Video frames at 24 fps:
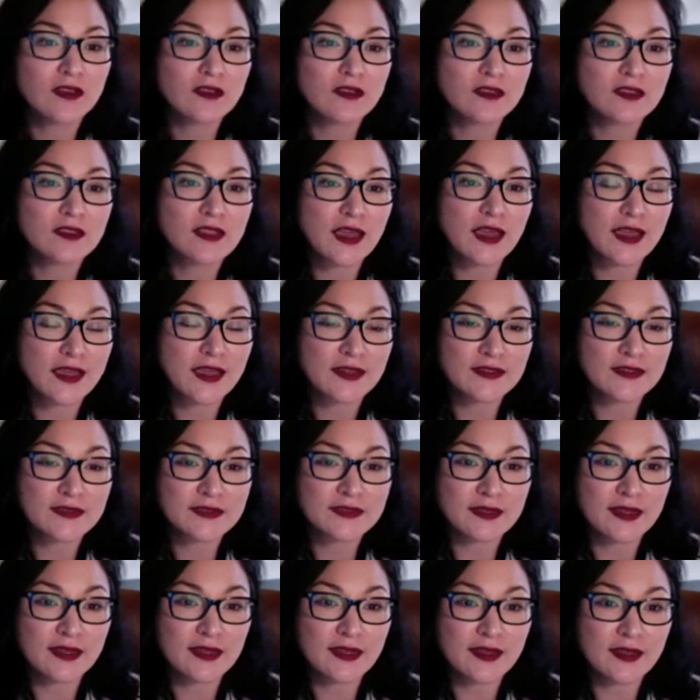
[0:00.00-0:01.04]
that
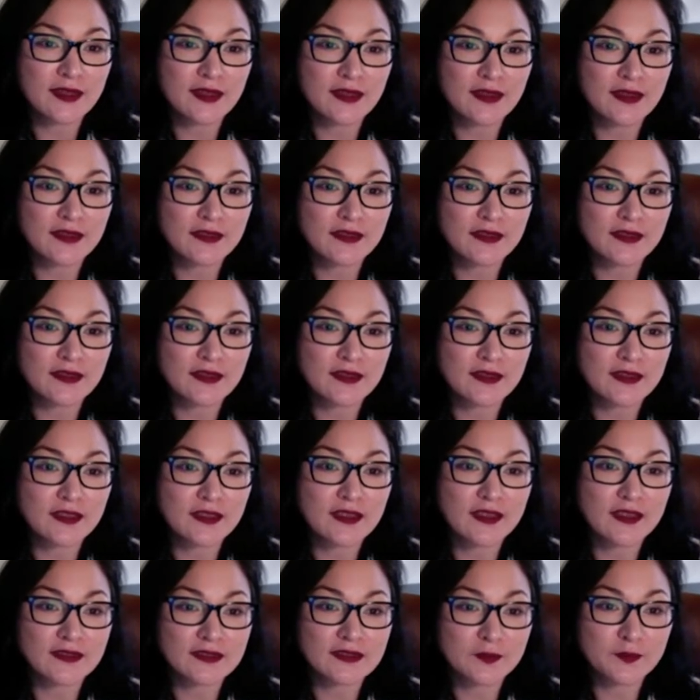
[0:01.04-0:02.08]

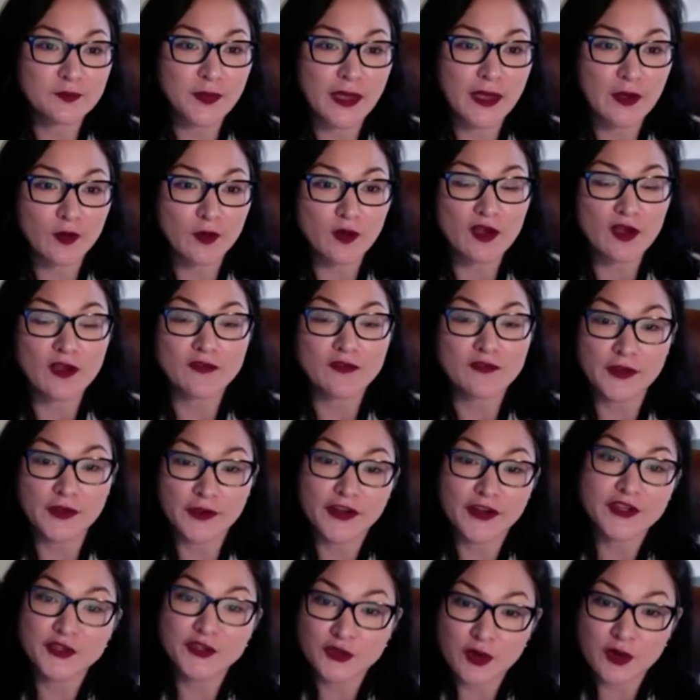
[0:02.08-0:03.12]
is about a
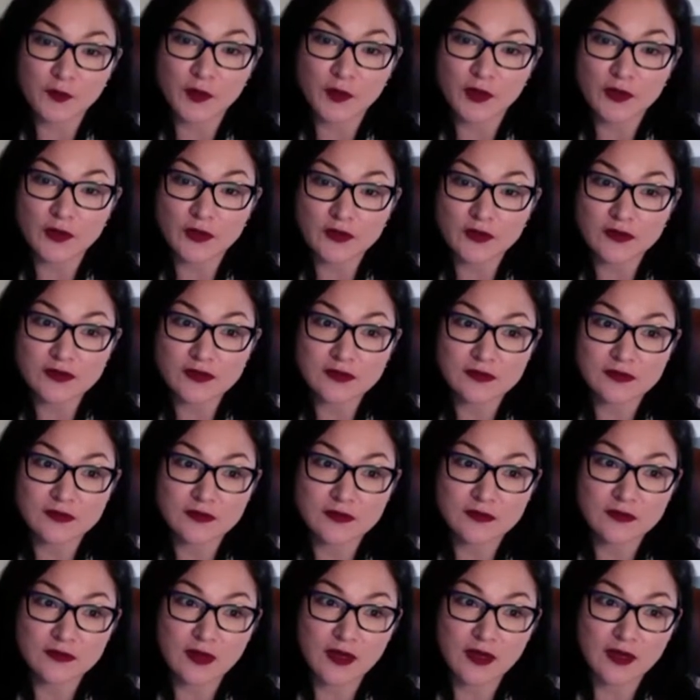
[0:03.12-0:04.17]
very troubled
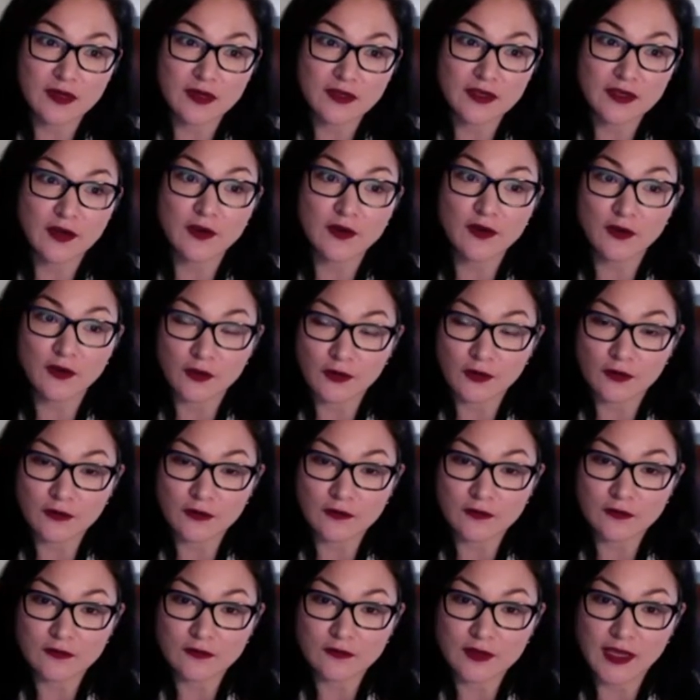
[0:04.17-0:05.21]
young
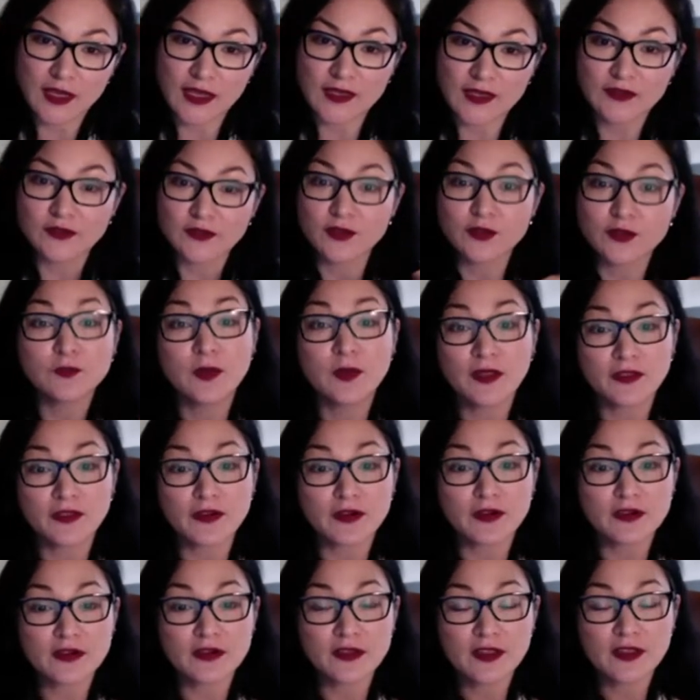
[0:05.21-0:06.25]
girl and her
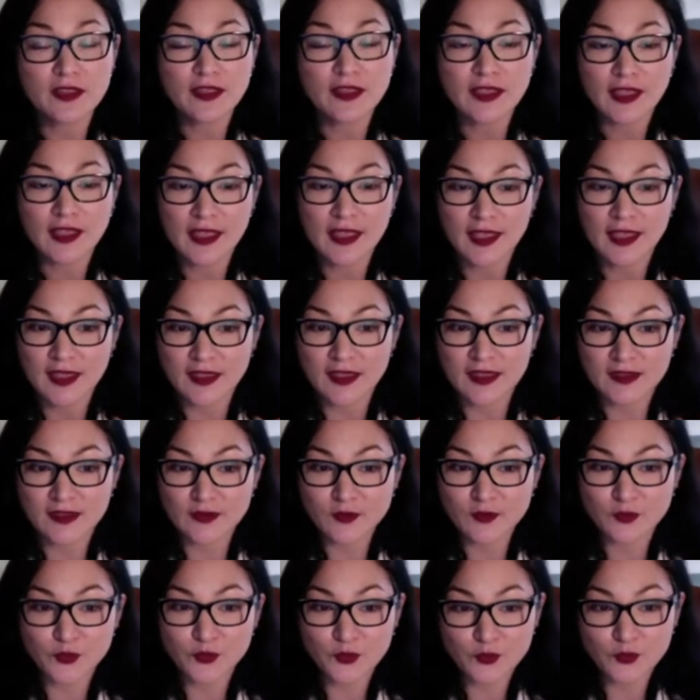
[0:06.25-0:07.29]
mother.
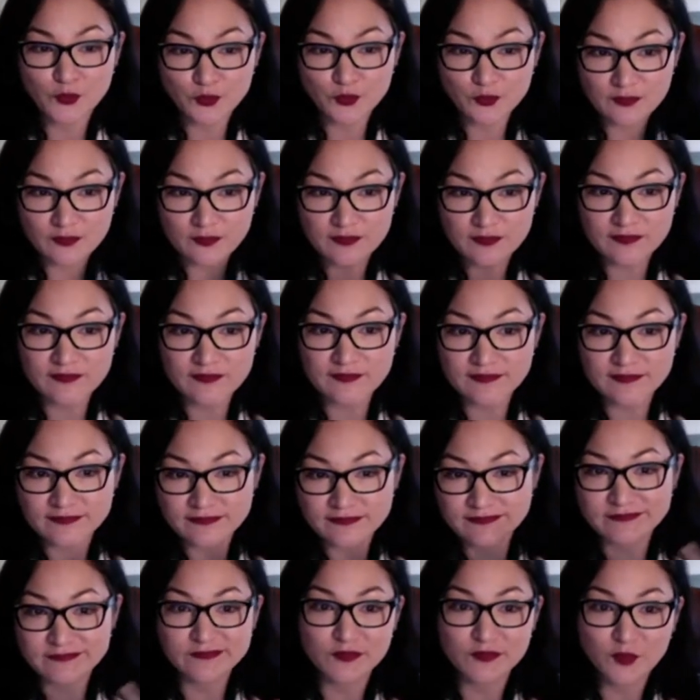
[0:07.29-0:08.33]
And
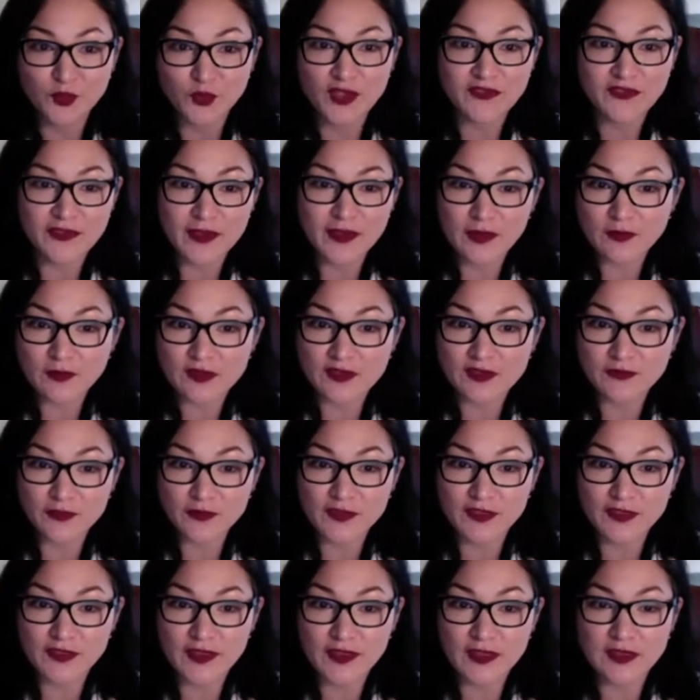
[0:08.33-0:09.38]
we found different
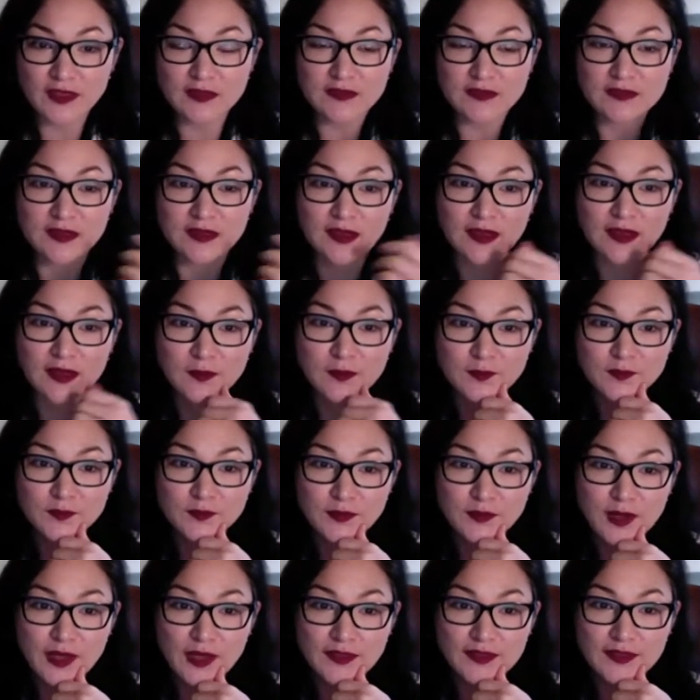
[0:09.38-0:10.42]
things.
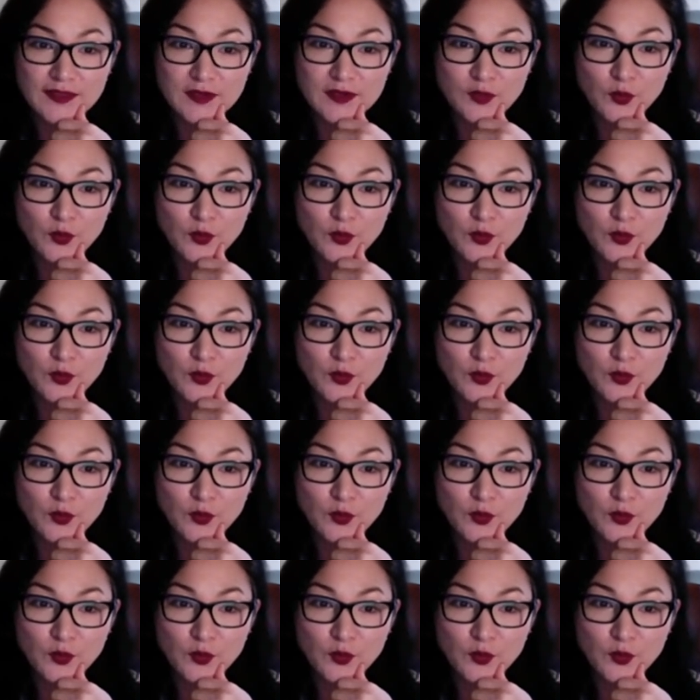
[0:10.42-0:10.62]
I think